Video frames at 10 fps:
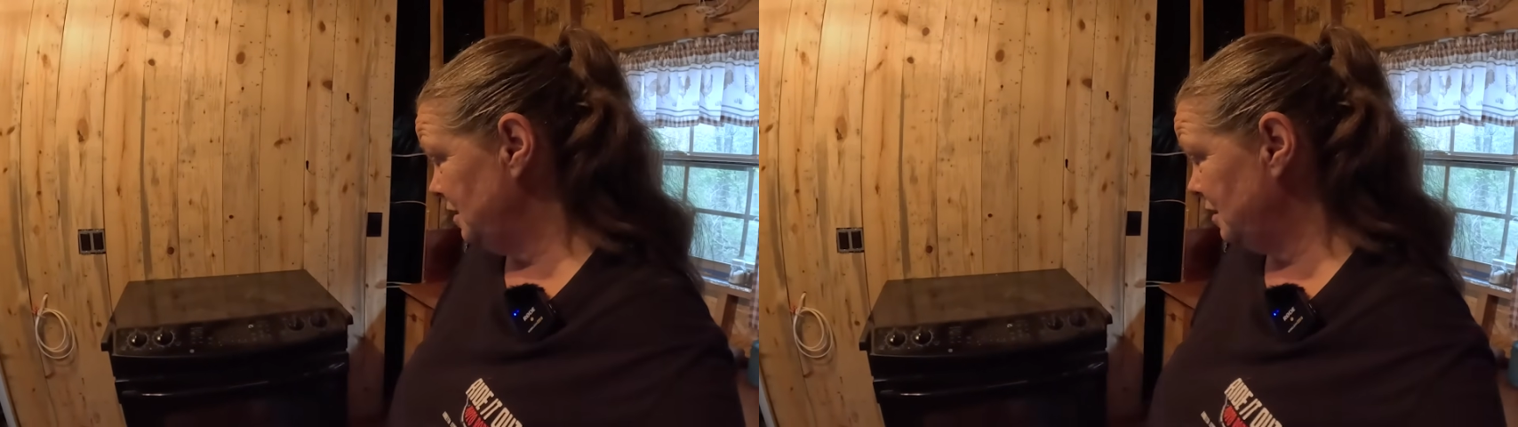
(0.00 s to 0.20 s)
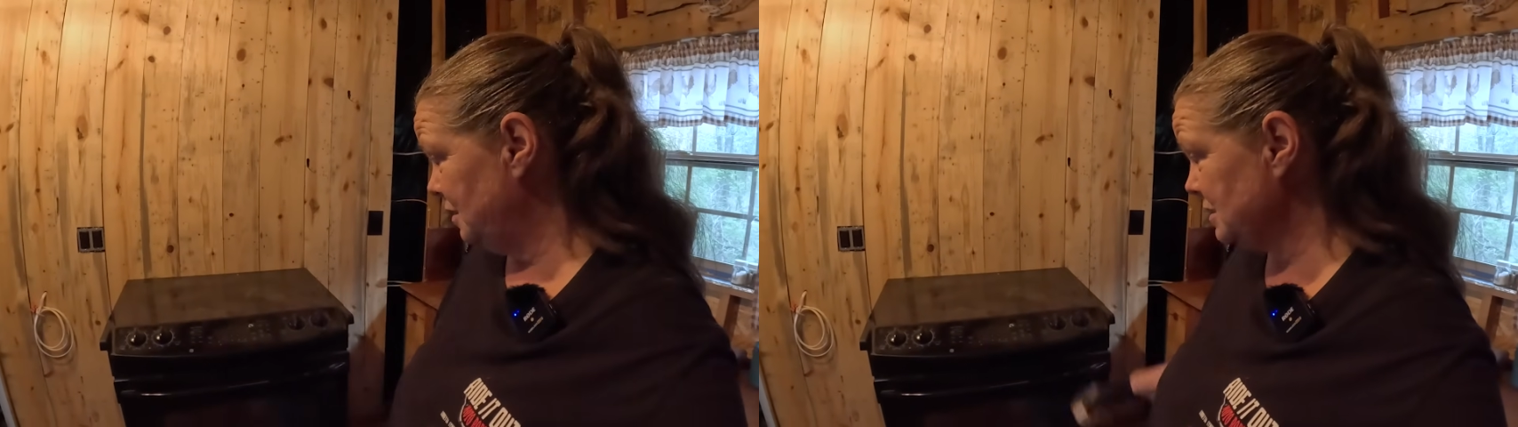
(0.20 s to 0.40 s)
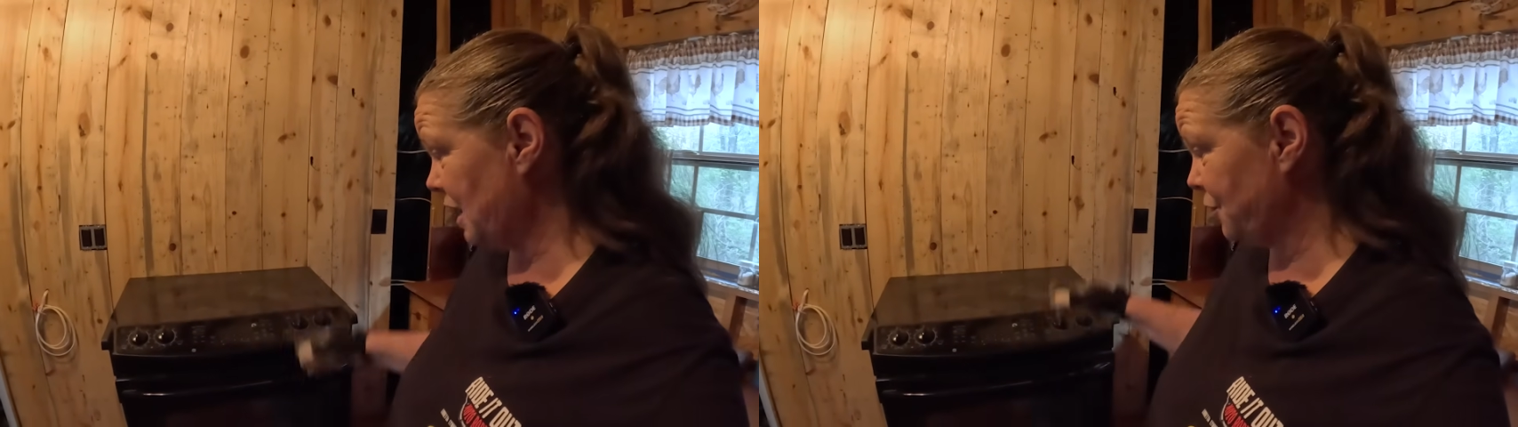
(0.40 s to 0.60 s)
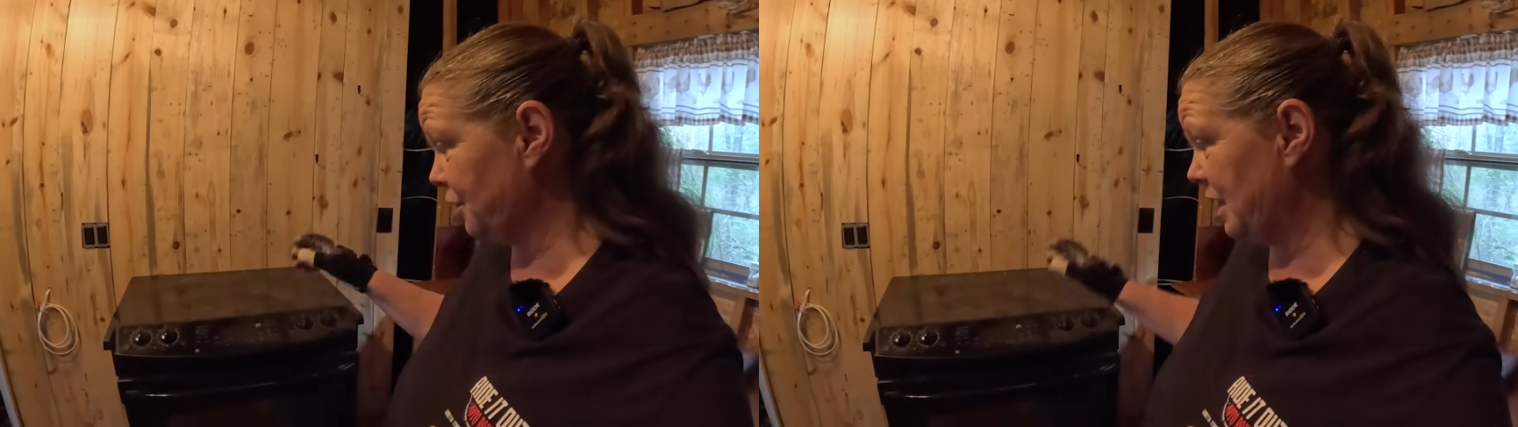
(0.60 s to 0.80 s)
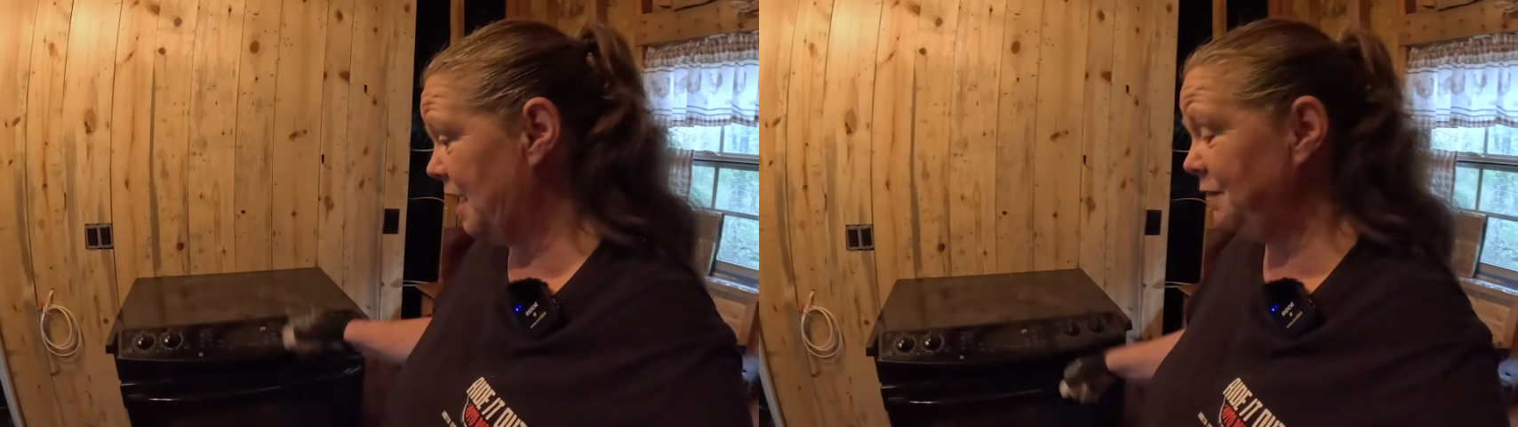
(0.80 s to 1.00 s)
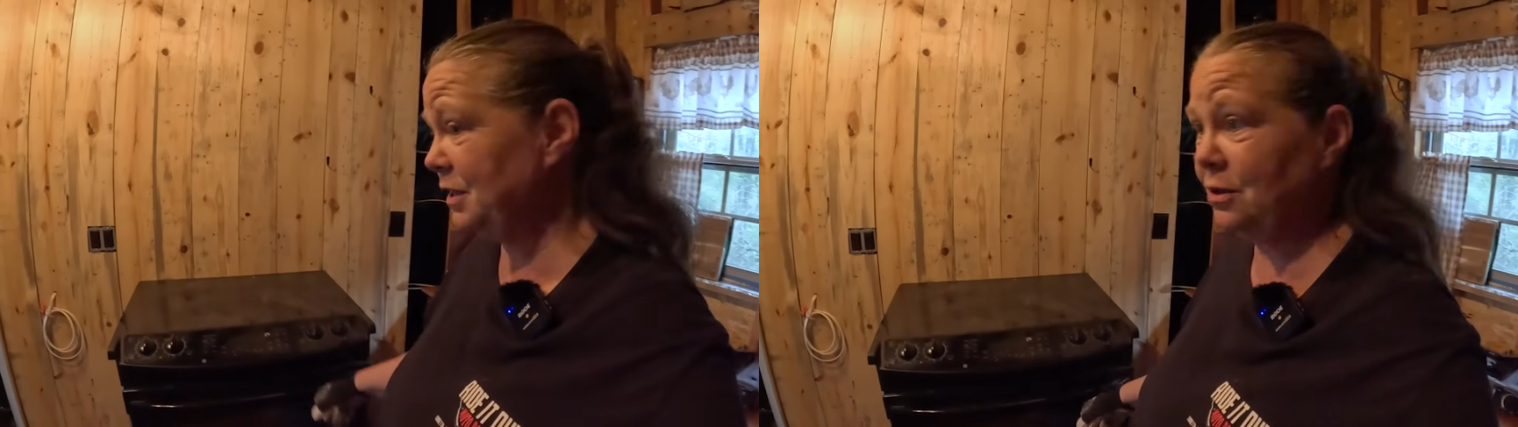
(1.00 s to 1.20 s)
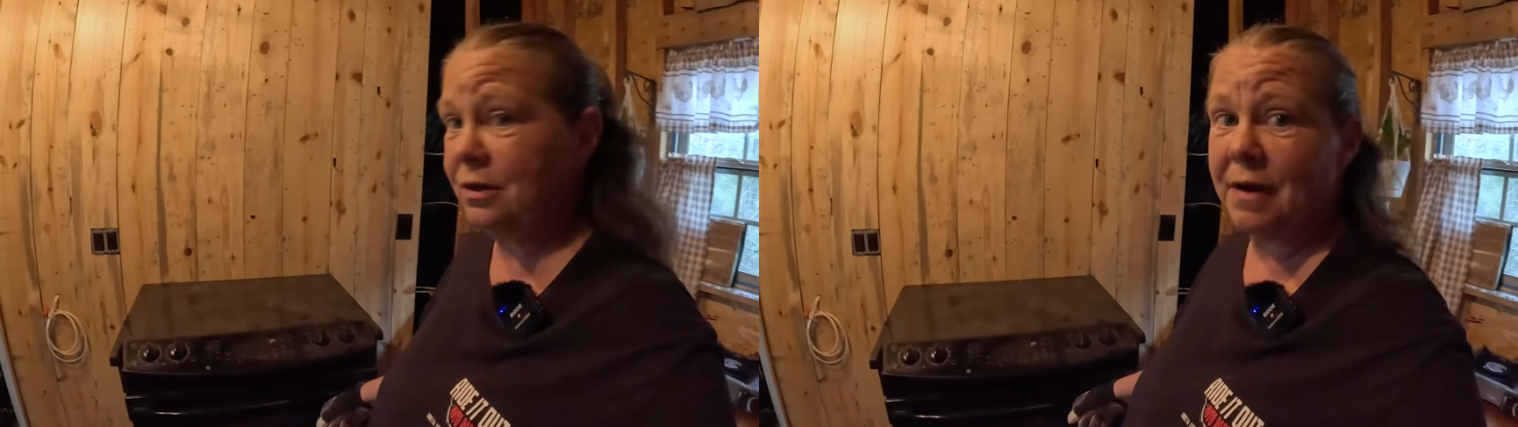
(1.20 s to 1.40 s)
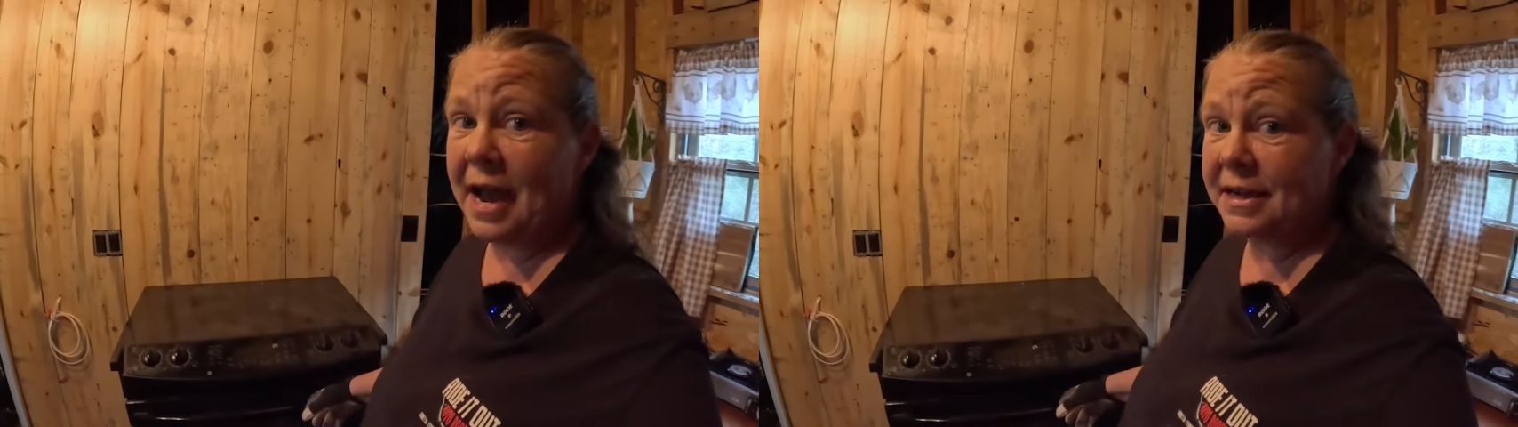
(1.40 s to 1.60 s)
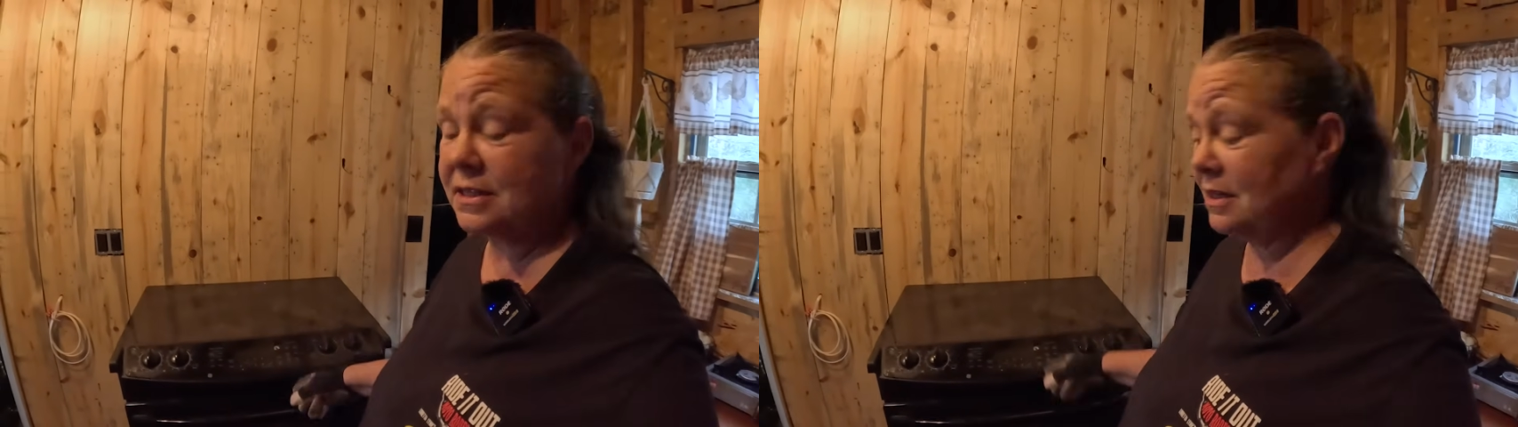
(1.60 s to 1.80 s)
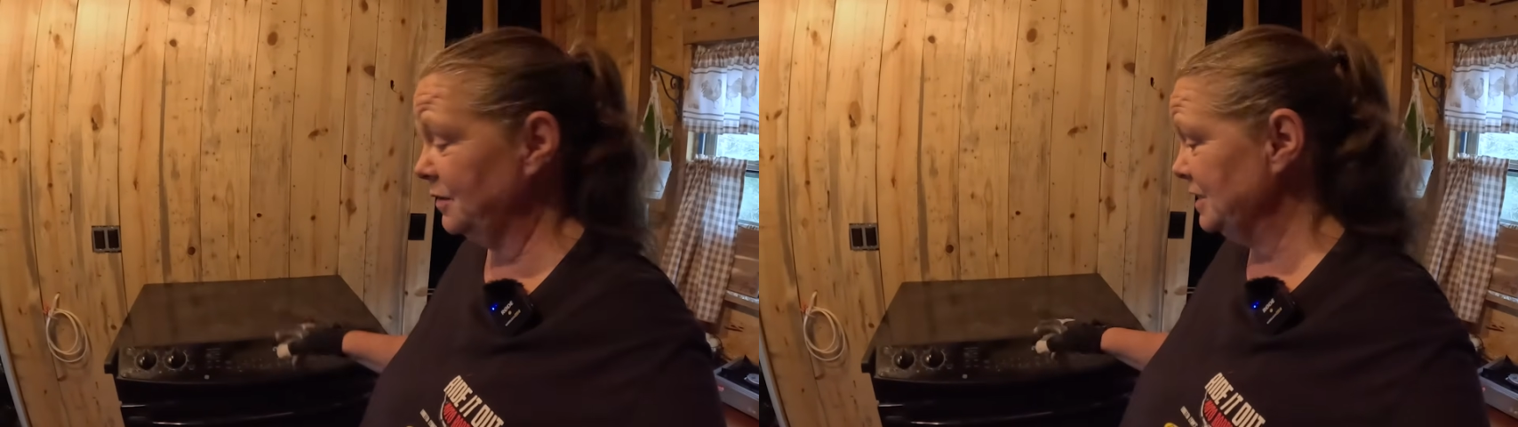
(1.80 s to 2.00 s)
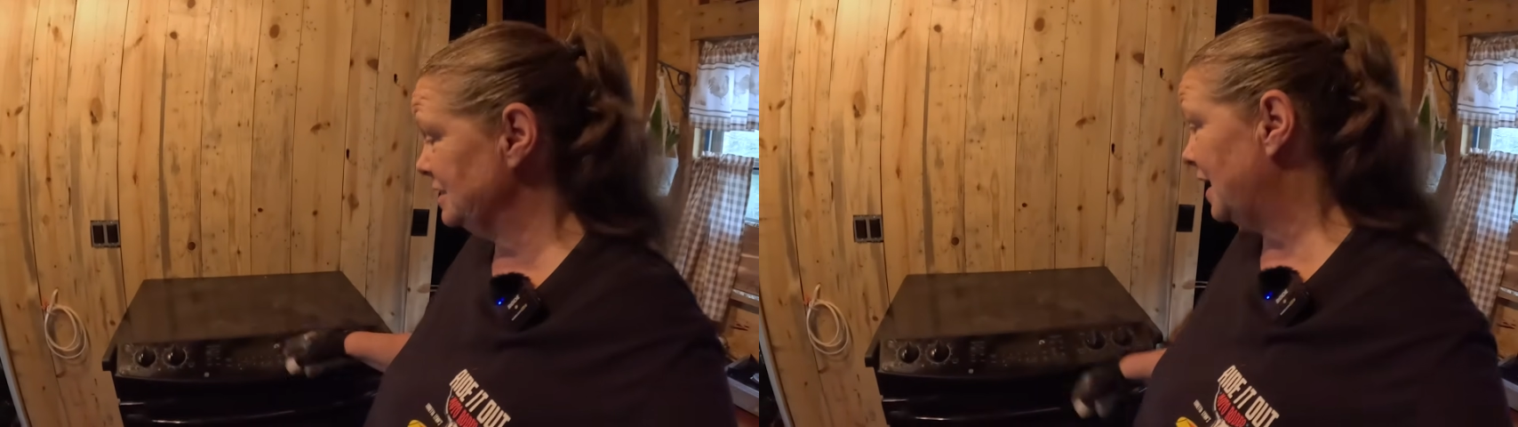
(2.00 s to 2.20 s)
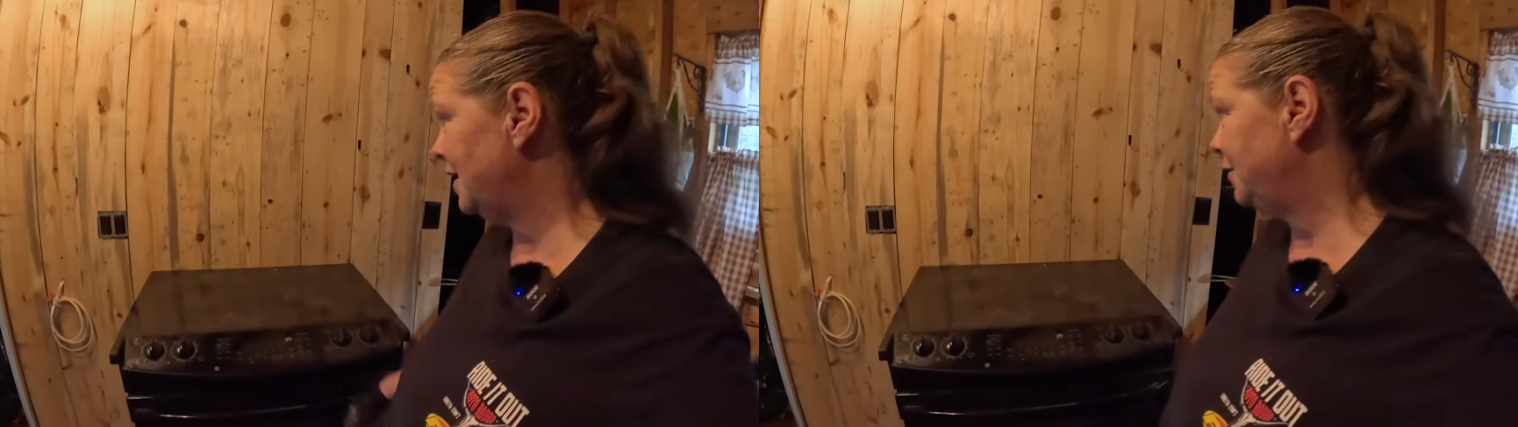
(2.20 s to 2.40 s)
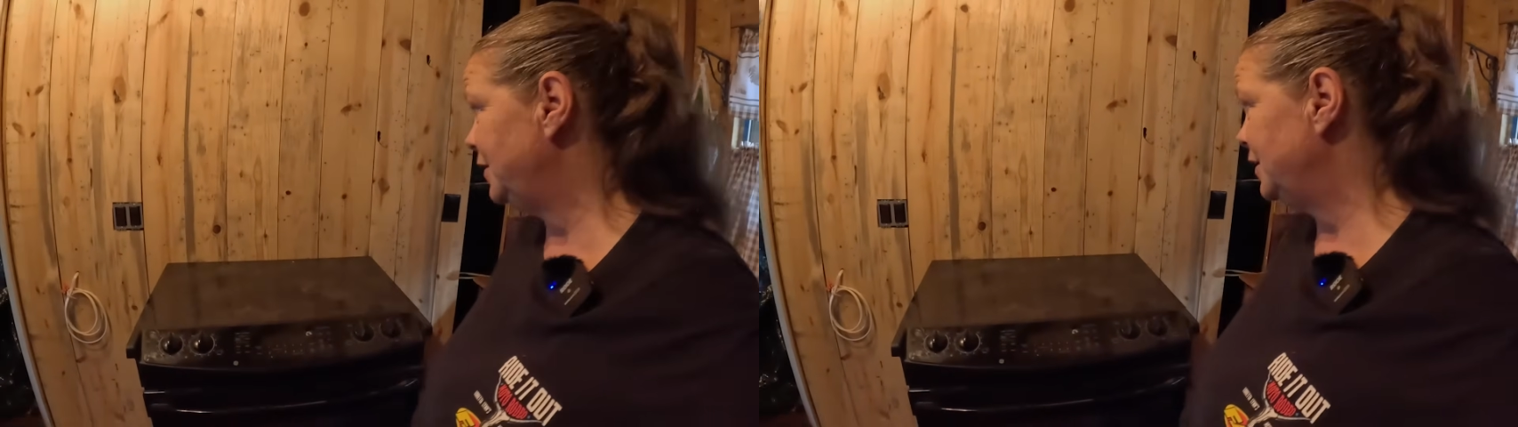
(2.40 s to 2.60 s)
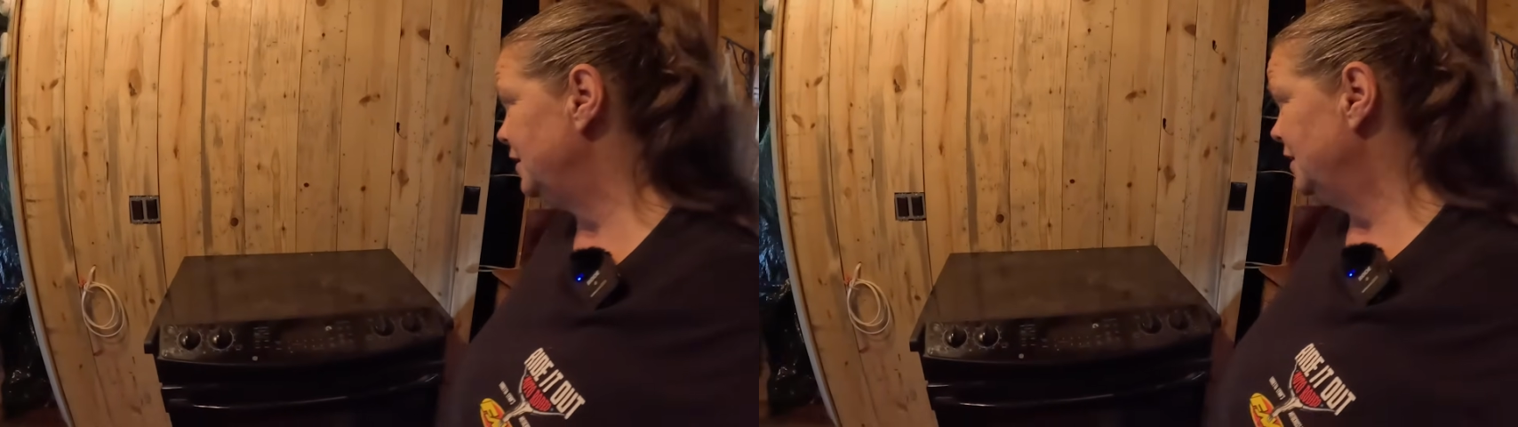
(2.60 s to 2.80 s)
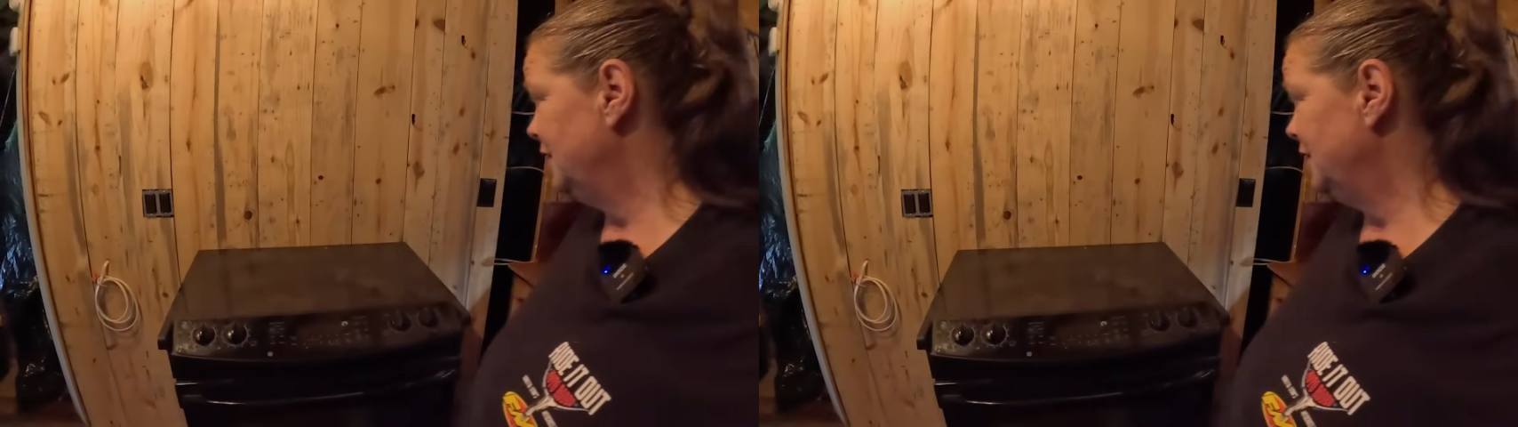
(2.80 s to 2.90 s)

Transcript: It's got 3 heavy duty racks that go inside of it.